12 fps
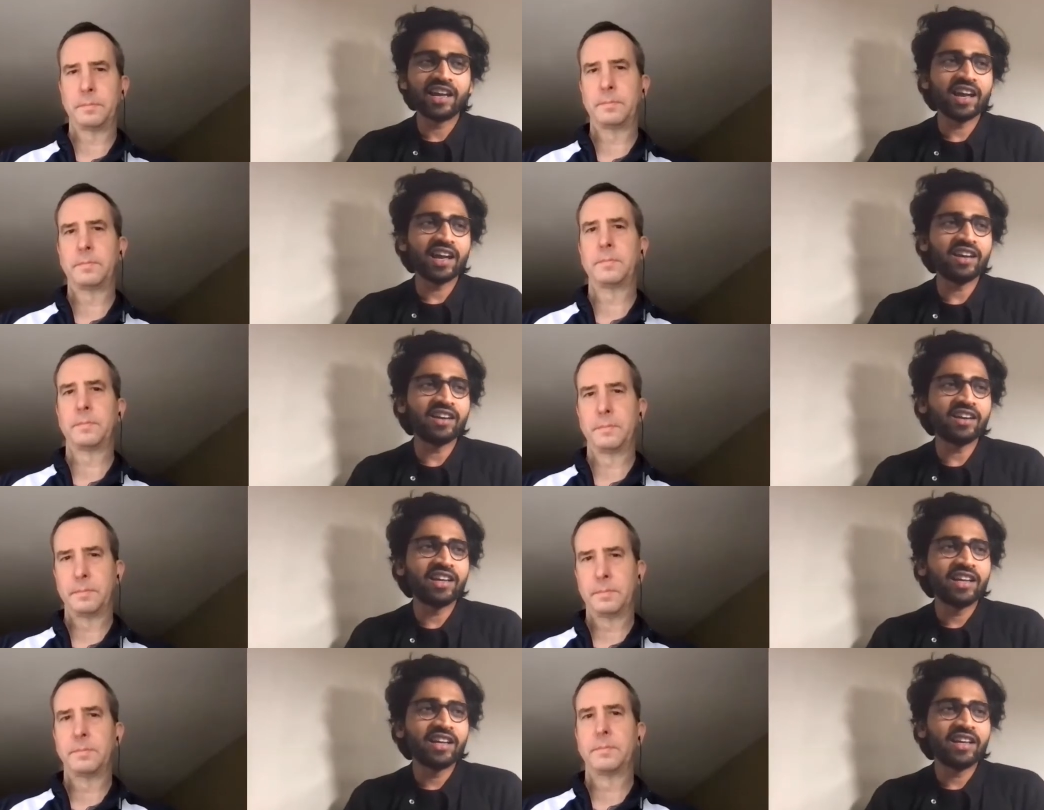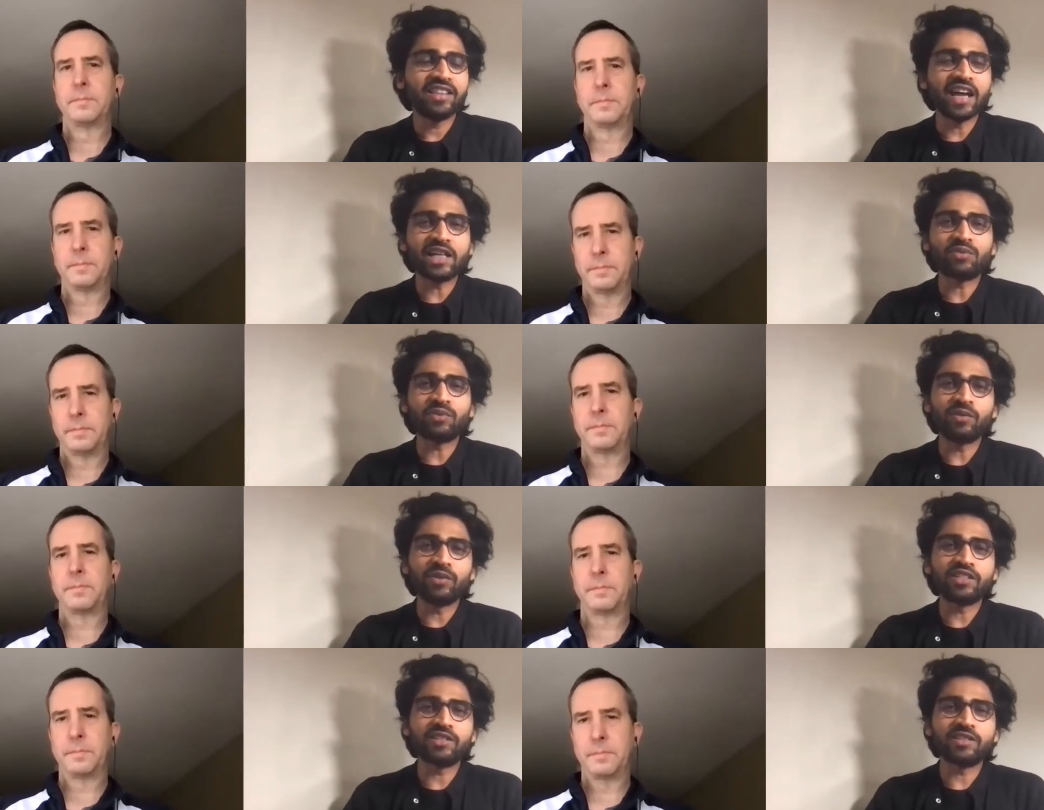Speaker 1: And that's where
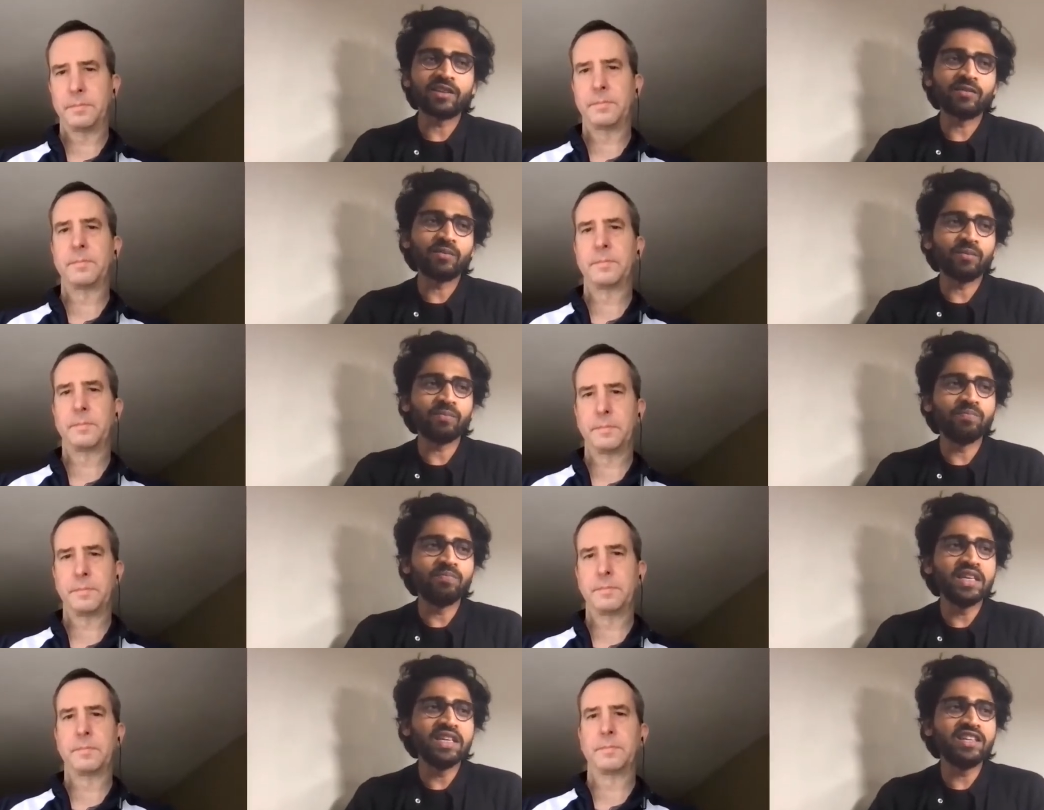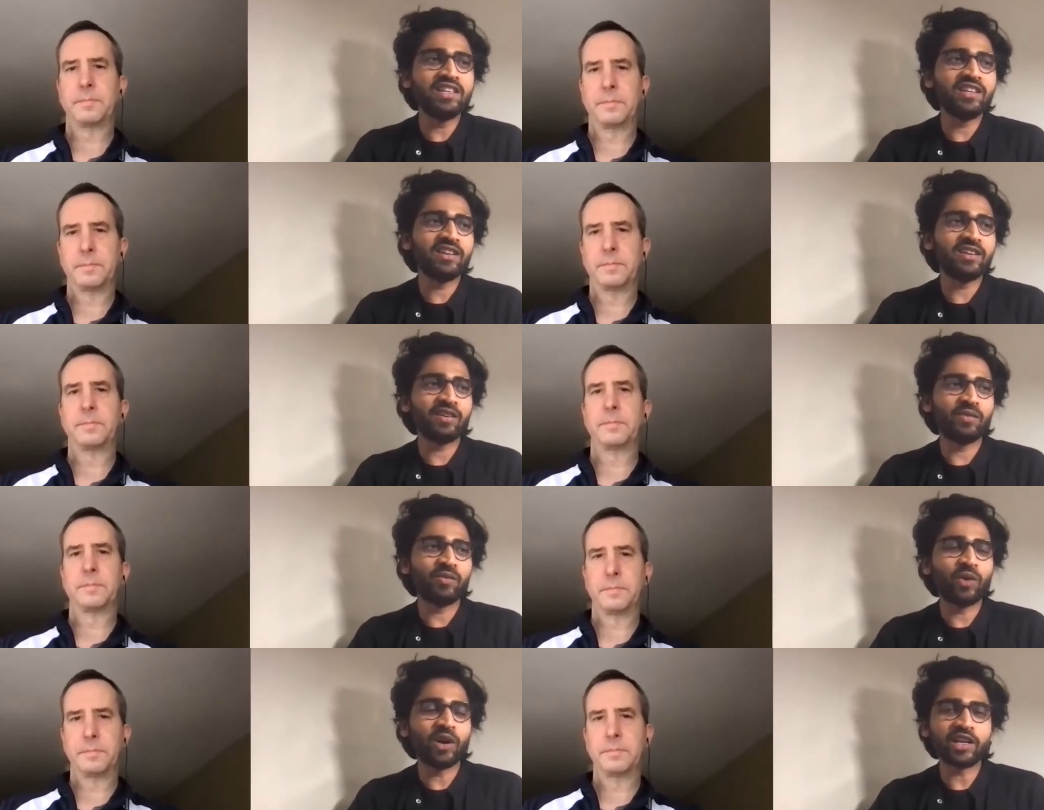we, me
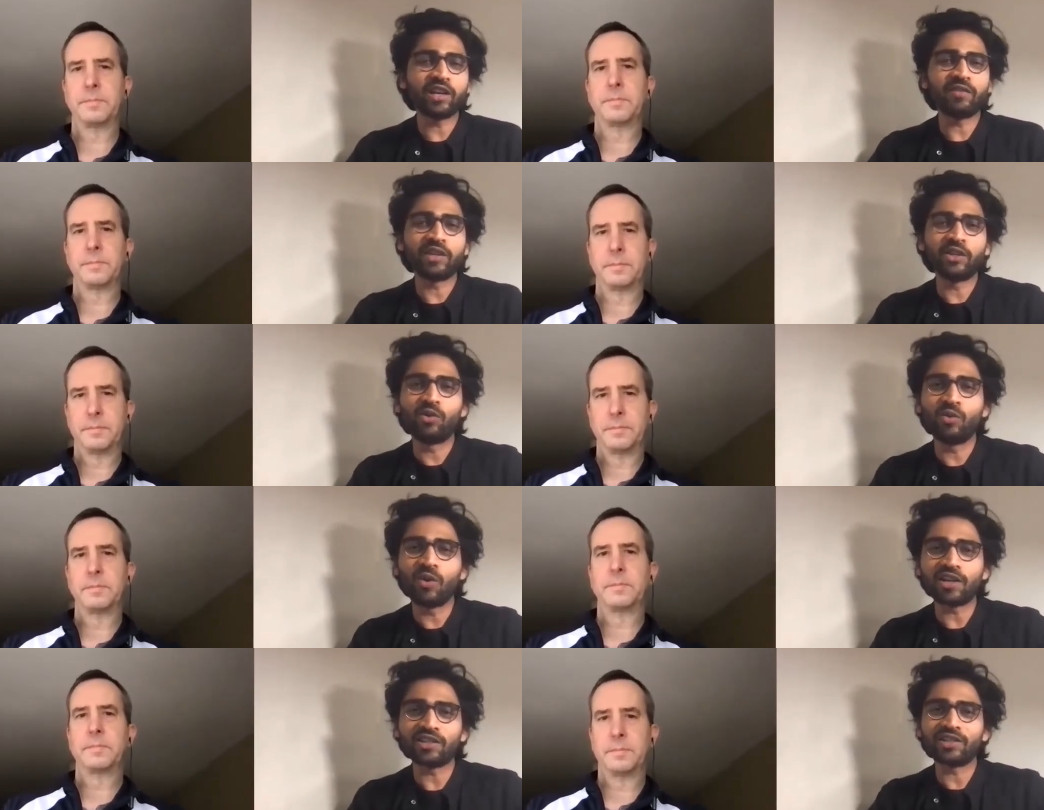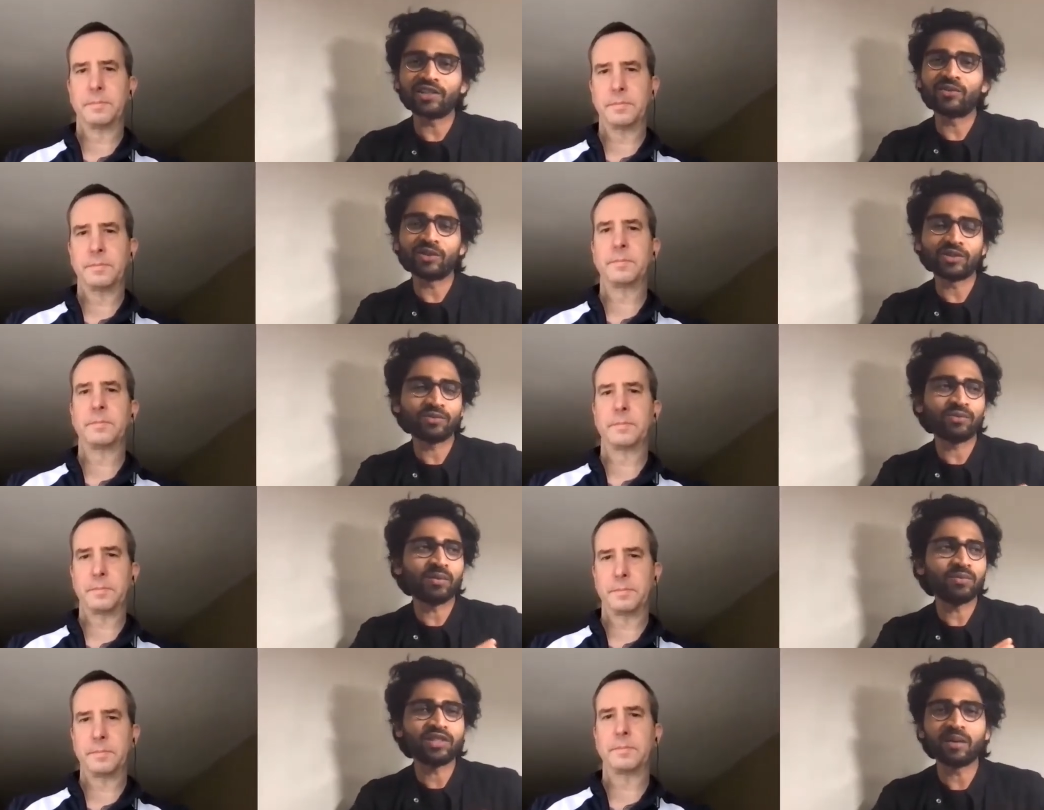working with Huajin, who's
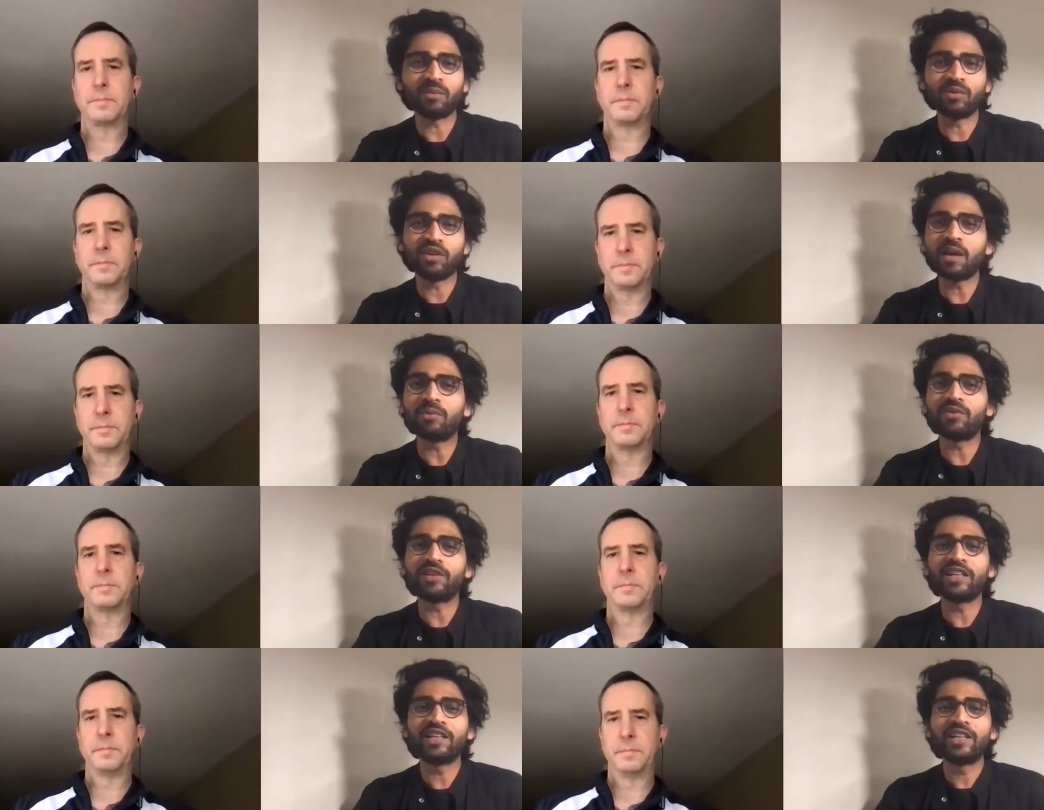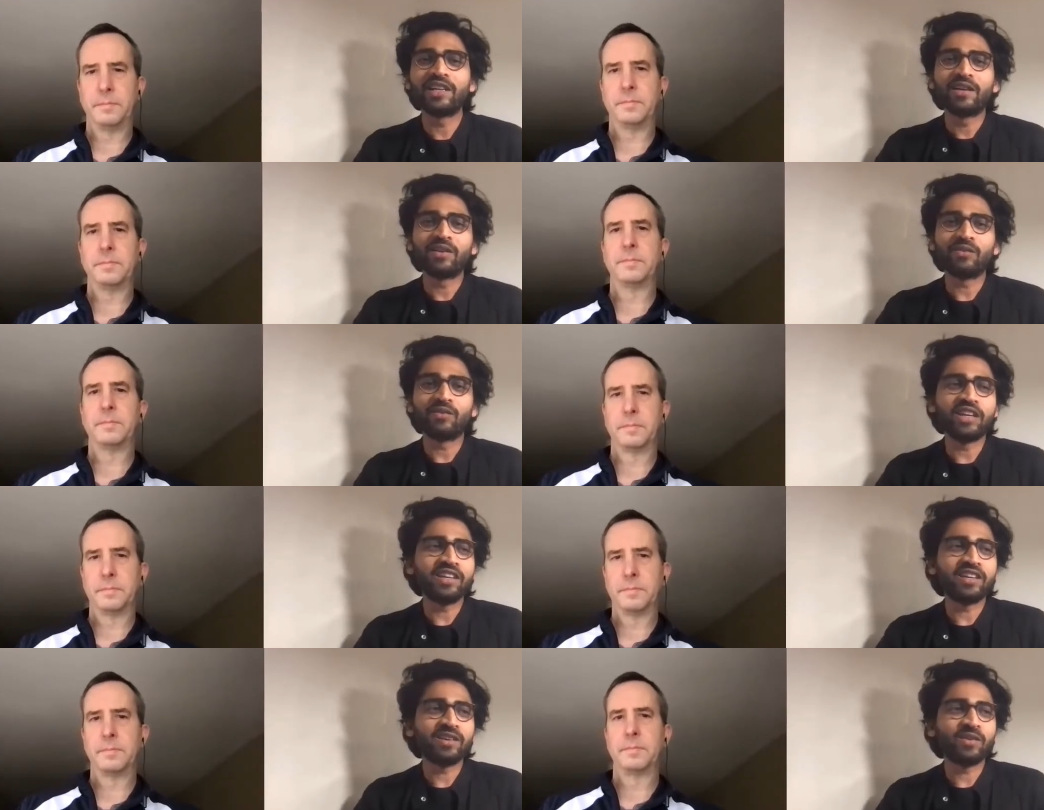from CM Library,
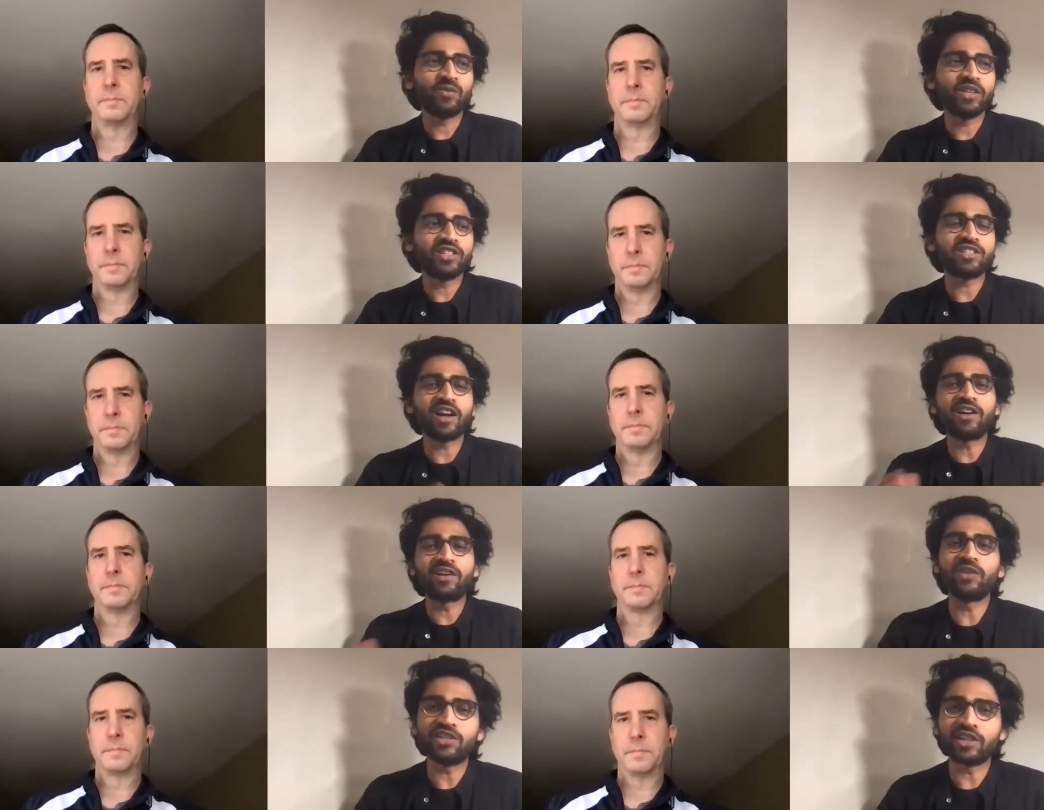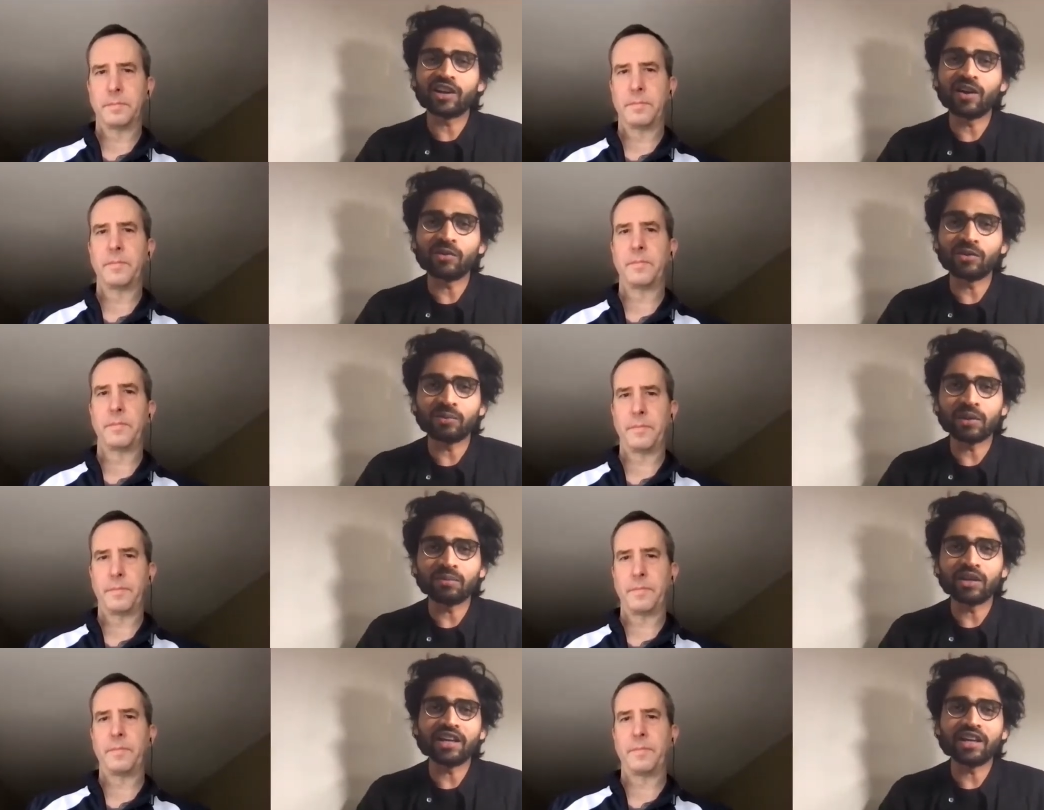we we started reaching out to people.